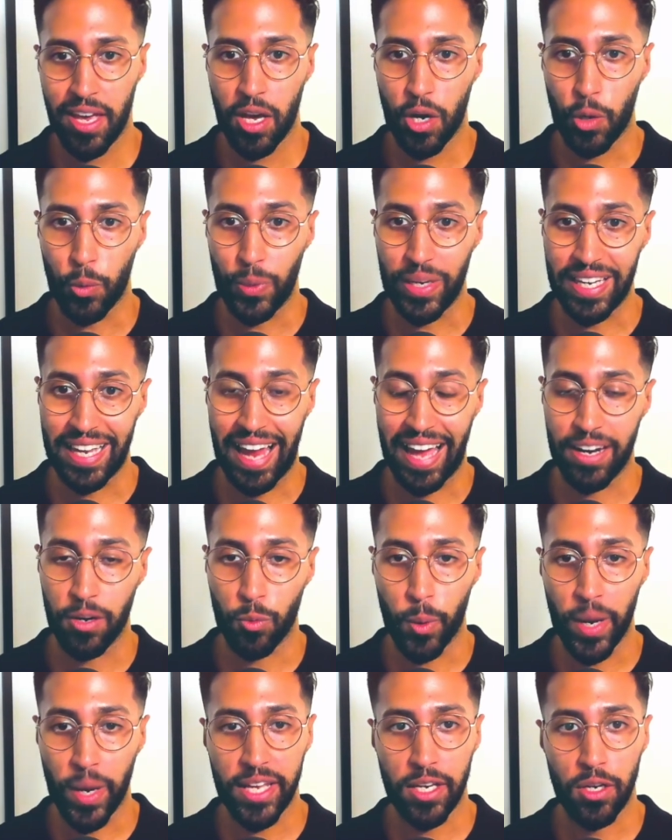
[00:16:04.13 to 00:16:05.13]
we can add a
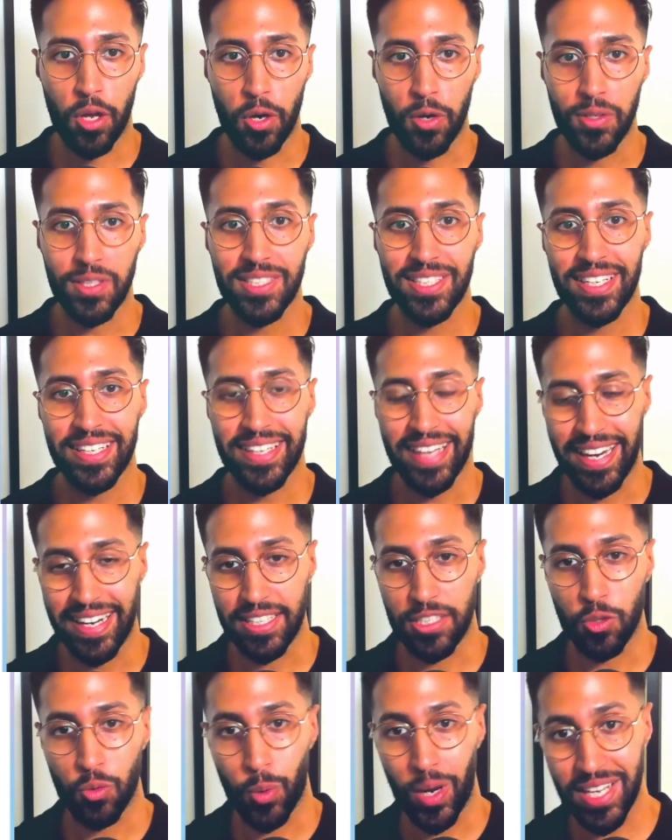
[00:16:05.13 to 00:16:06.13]
wait node, get it
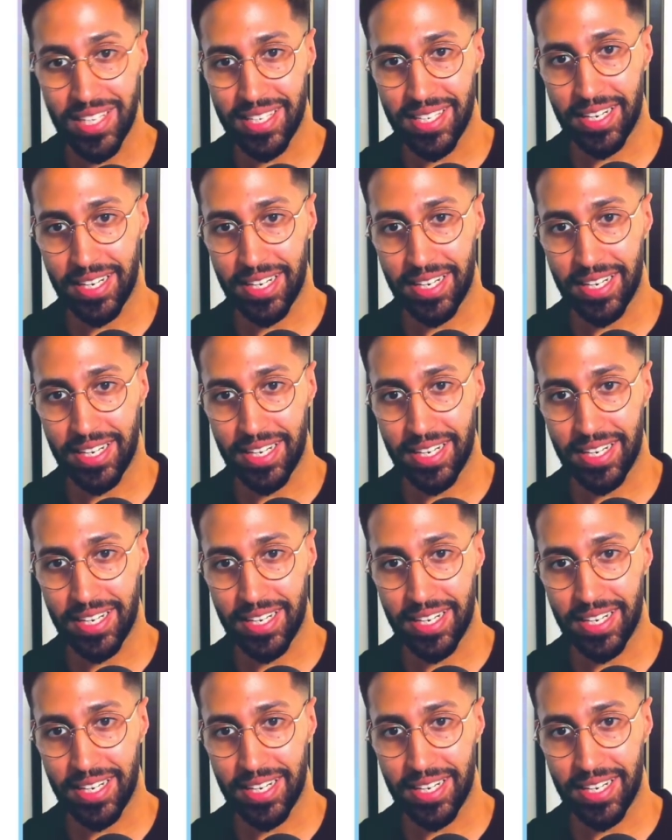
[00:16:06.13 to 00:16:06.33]
to wait a